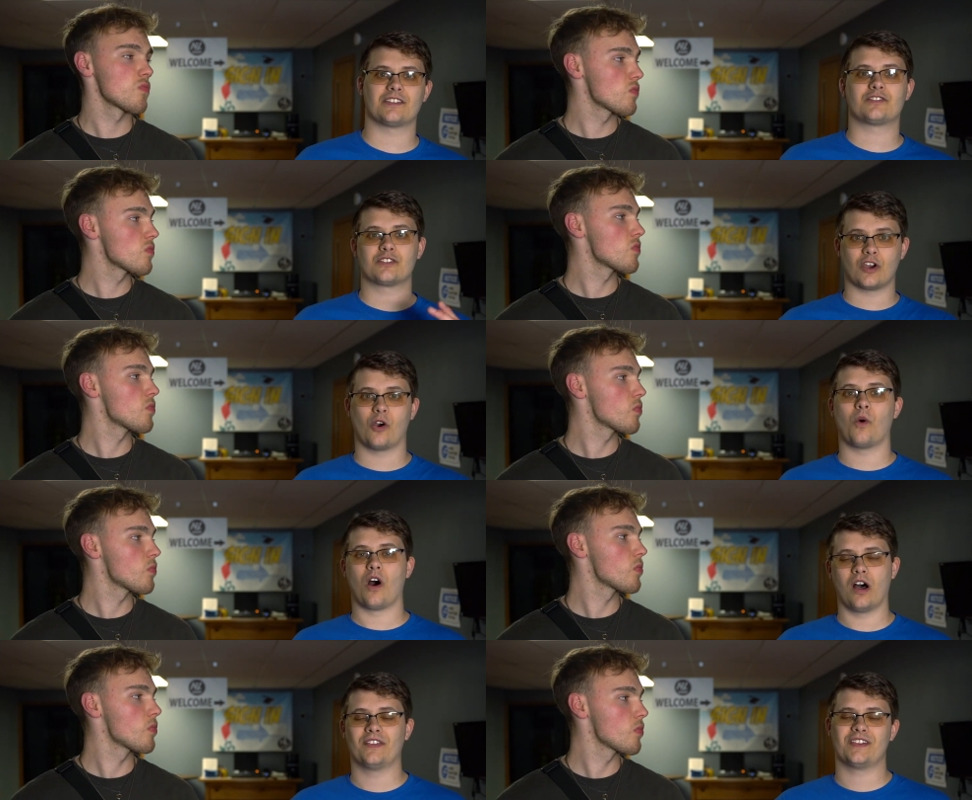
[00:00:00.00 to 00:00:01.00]
Speaker 1: to go
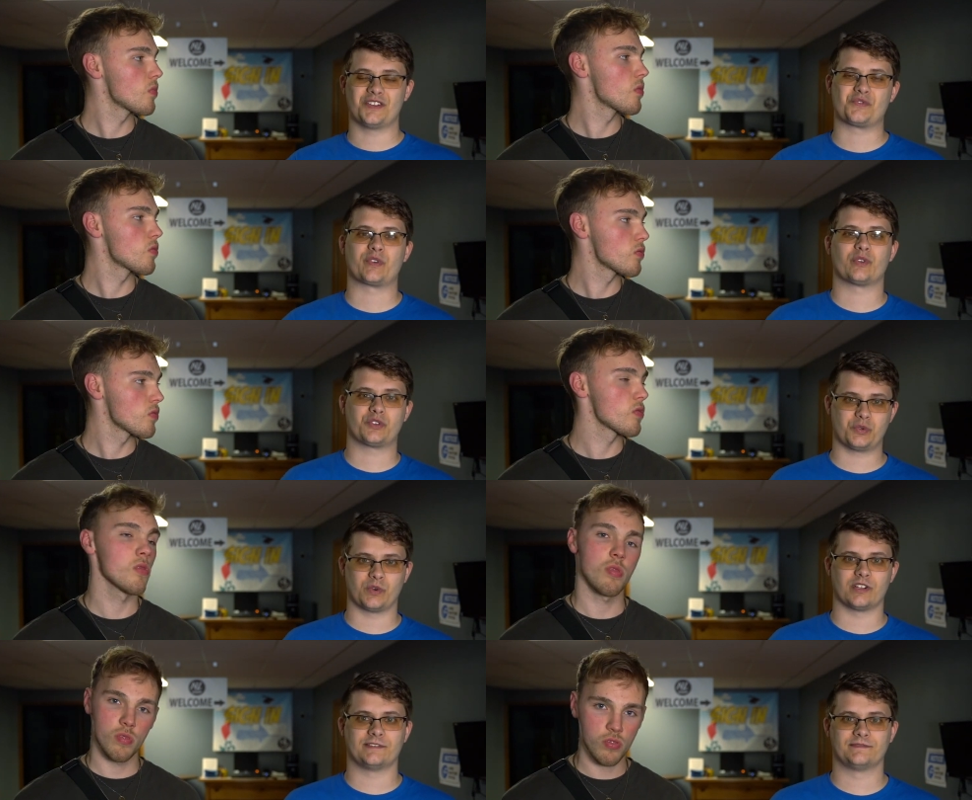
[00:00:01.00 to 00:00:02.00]
on the Israel
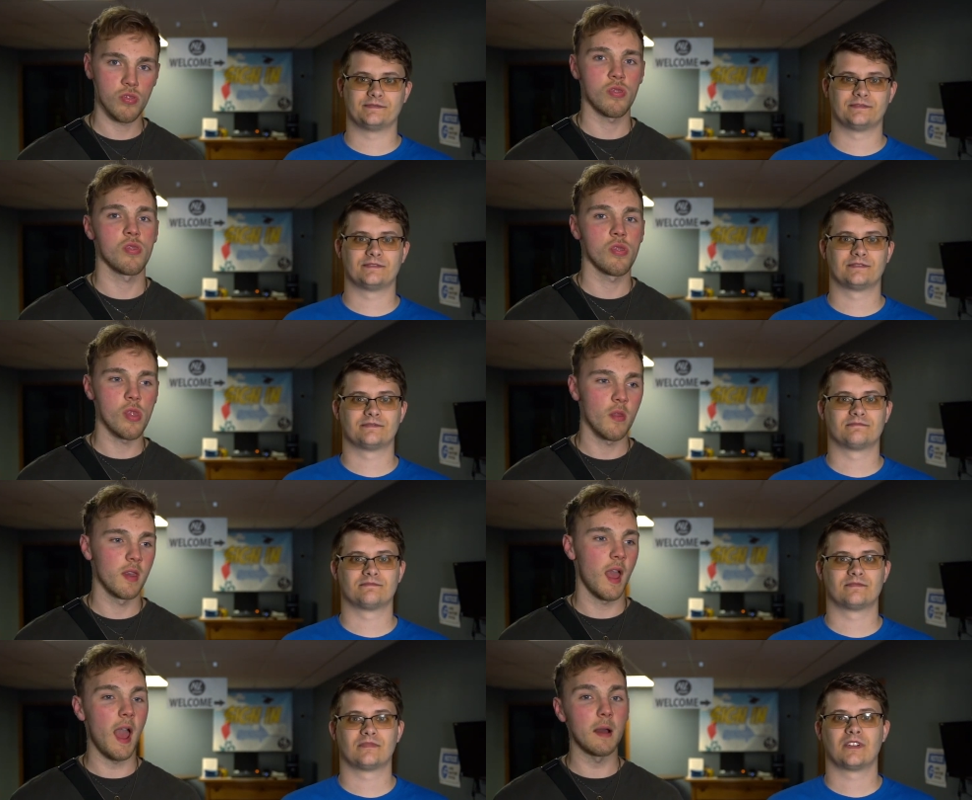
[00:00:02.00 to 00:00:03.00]
tour.
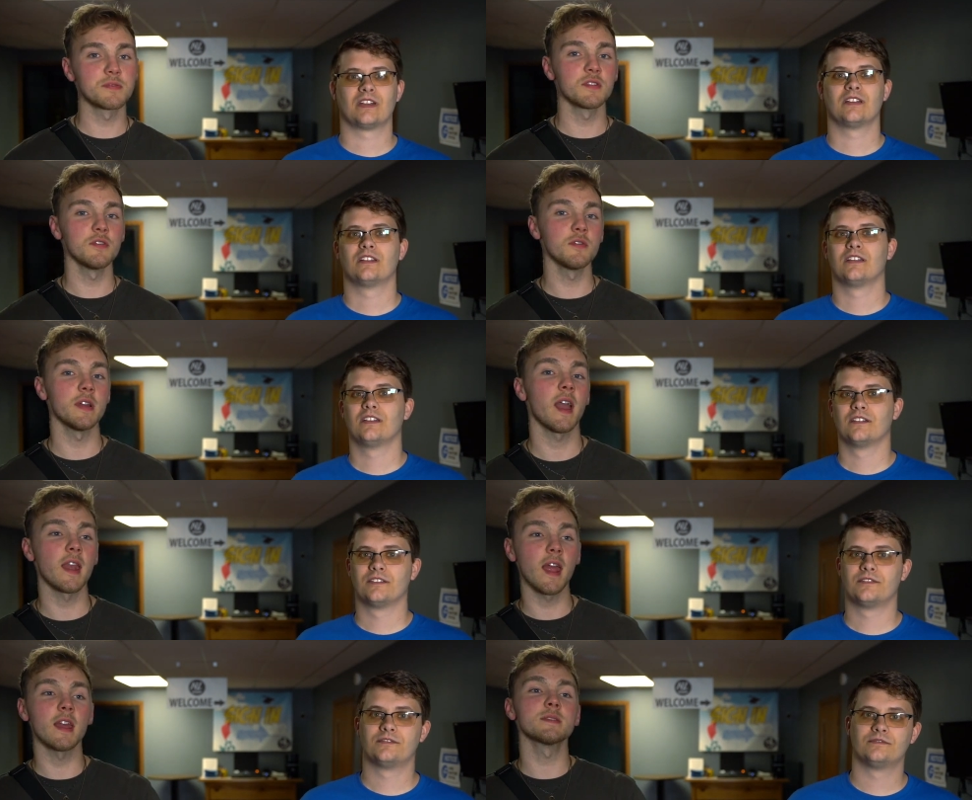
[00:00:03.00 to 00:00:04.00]
Speaker 2: Absolutely.
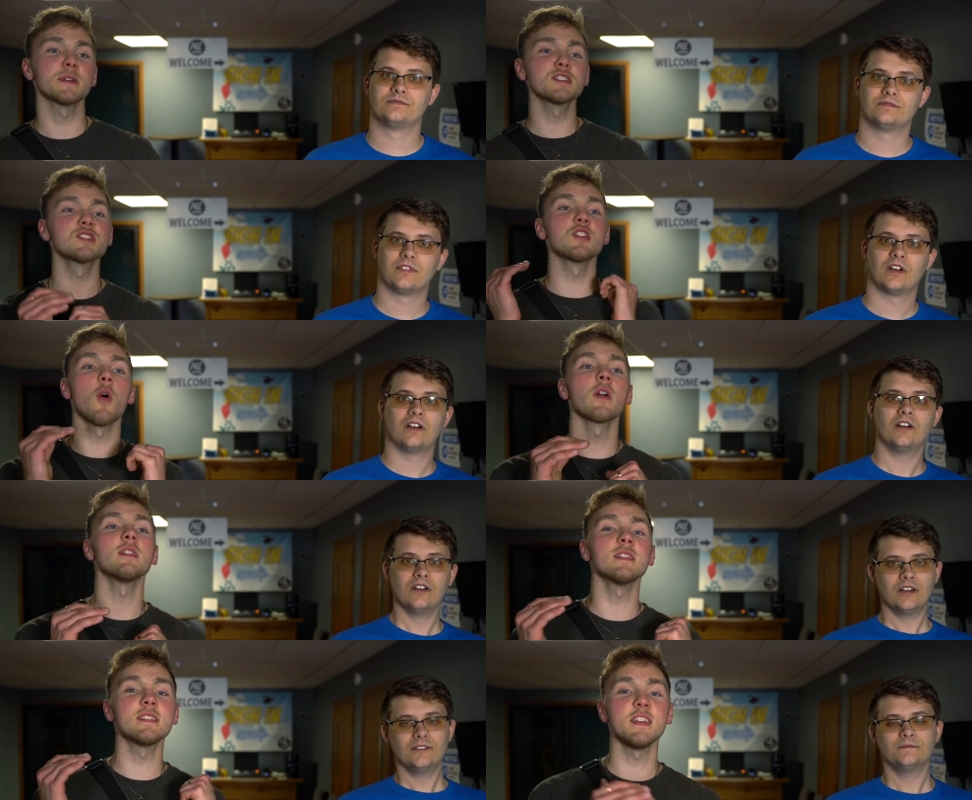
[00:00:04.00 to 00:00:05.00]
And hey, it's been so
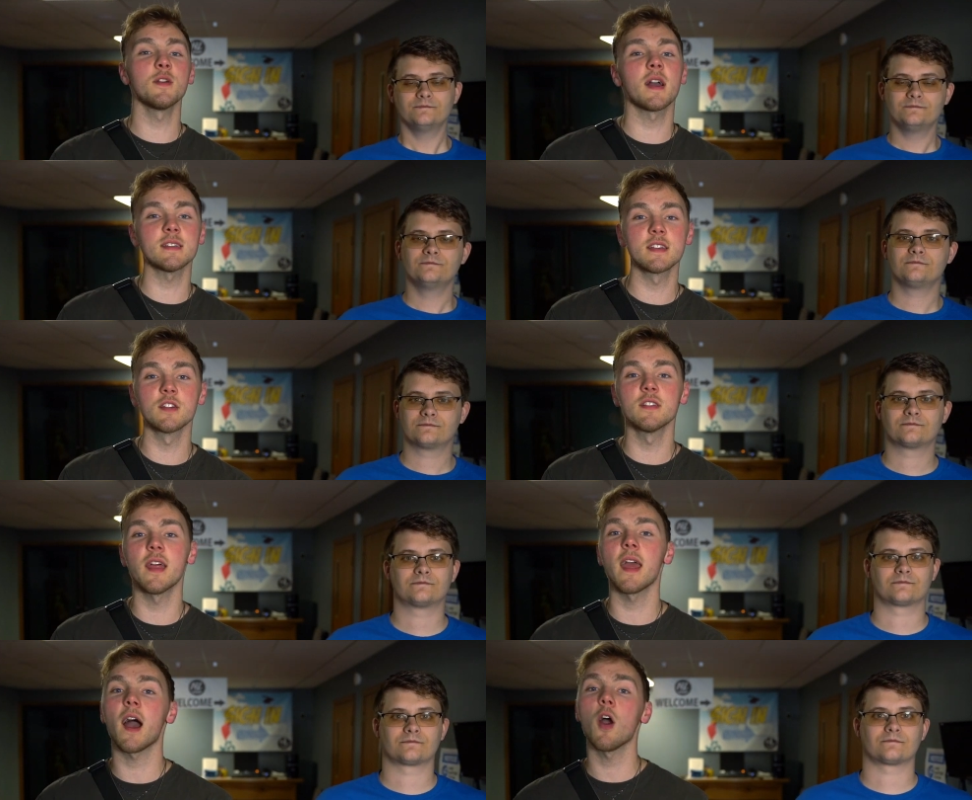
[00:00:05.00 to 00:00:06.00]
good to see you guys here
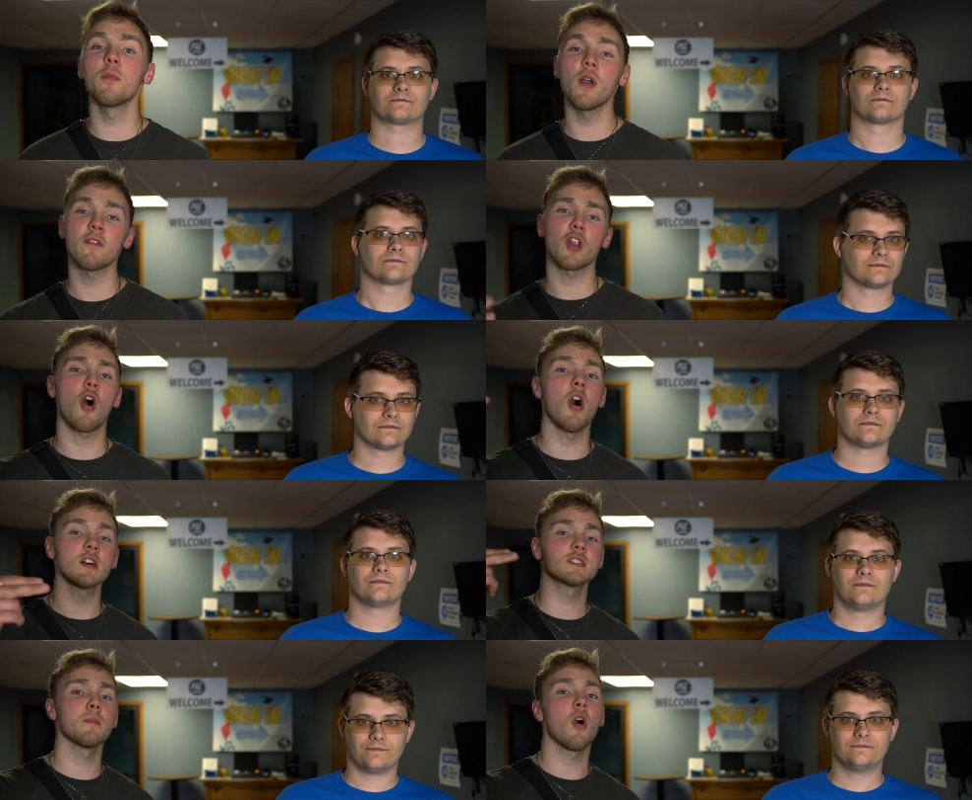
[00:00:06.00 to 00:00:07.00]
today. I hope you have an
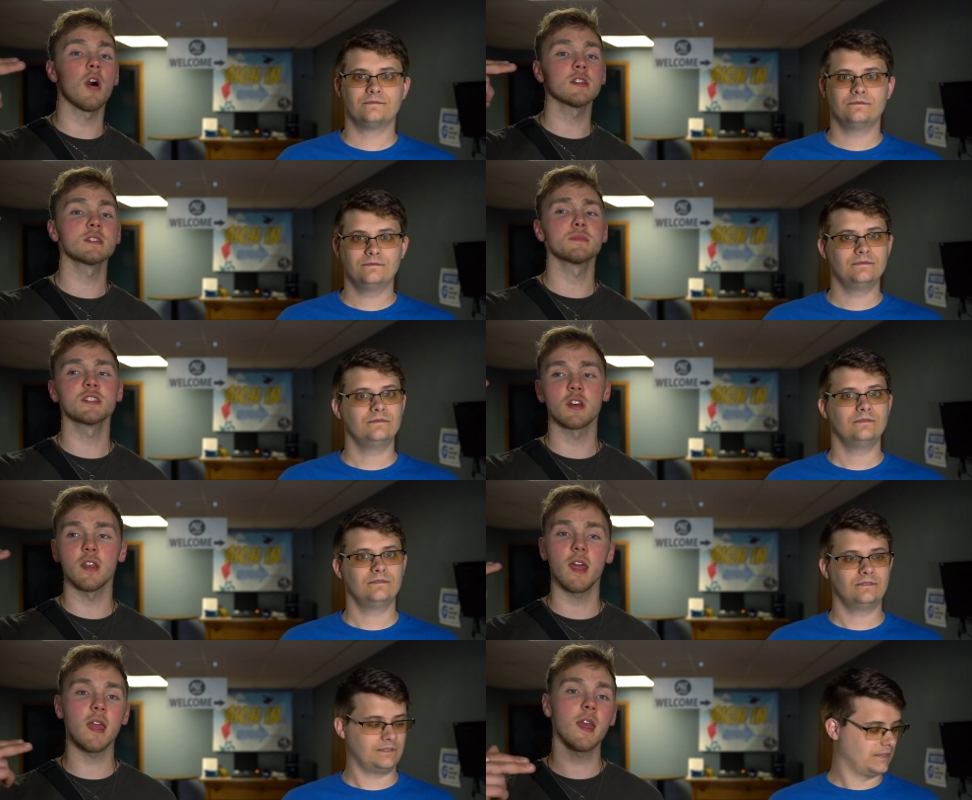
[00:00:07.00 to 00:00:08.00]
awesome, awesome
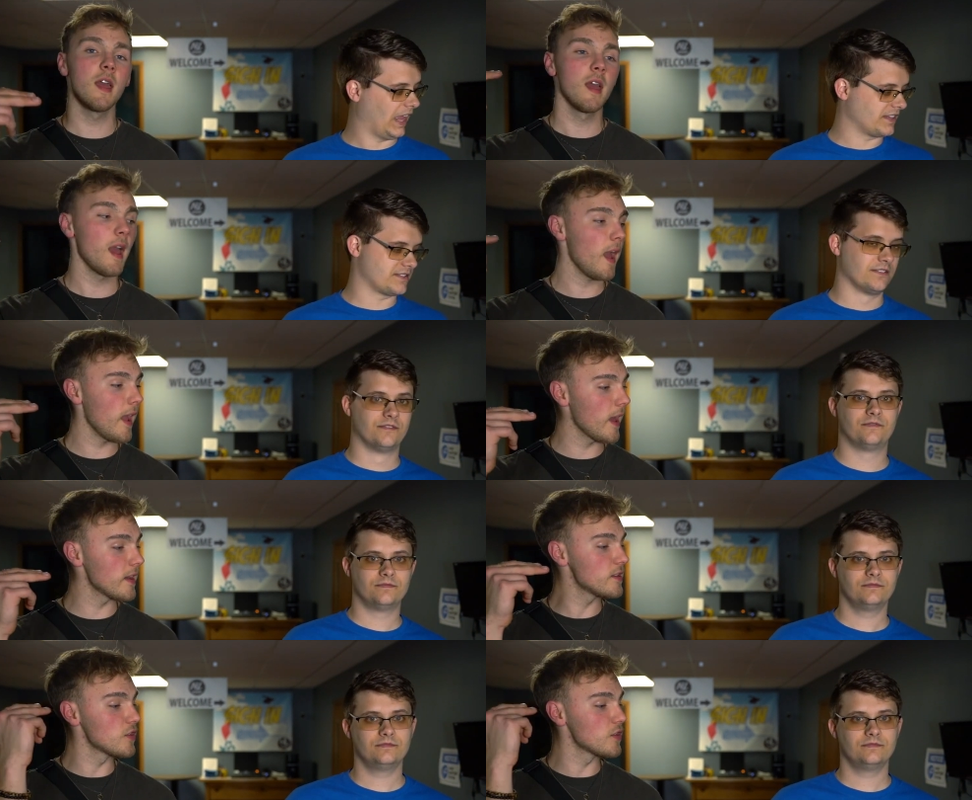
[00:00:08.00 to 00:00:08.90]
Sunday. Yes. And